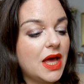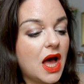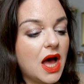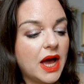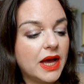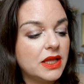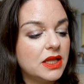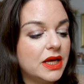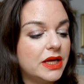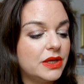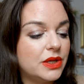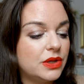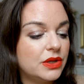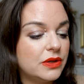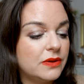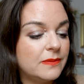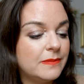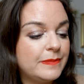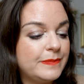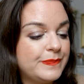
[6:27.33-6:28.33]

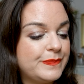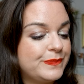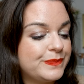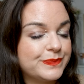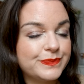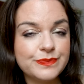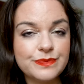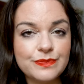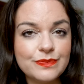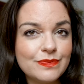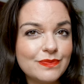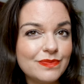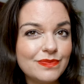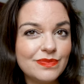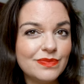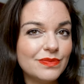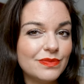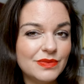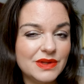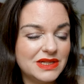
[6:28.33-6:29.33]
highlighter
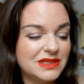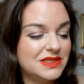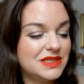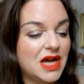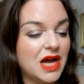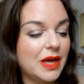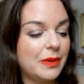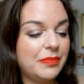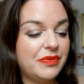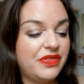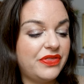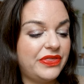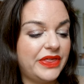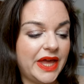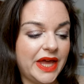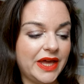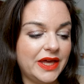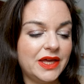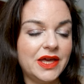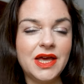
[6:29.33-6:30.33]
type
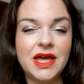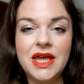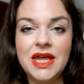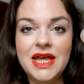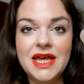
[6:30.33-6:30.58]
thing.